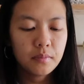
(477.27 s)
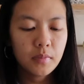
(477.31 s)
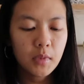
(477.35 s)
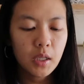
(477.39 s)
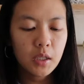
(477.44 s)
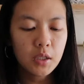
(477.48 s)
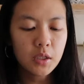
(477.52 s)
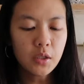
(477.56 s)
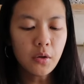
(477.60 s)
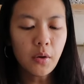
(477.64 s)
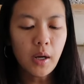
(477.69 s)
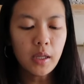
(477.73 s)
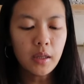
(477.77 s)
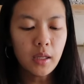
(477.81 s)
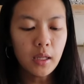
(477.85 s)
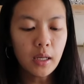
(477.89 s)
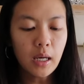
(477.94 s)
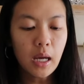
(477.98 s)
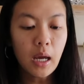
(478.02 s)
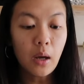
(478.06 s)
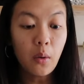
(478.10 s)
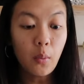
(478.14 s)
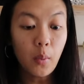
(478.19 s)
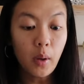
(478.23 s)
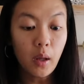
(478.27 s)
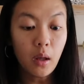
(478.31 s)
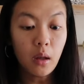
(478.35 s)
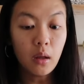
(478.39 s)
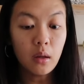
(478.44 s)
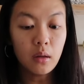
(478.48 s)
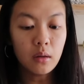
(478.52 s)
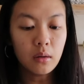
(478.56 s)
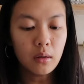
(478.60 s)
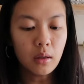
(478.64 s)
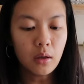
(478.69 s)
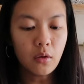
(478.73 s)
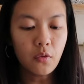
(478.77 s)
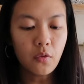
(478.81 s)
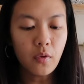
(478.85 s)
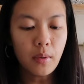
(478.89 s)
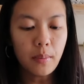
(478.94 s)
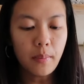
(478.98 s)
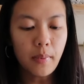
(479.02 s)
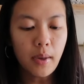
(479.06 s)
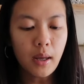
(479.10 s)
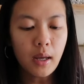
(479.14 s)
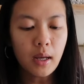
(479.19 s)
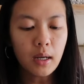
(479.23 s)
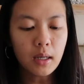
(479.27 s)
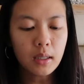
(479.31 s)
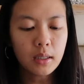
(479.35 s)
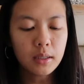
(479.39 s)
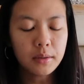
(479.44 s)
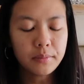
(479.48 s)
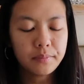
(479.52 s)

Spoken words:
So I think I will like rip back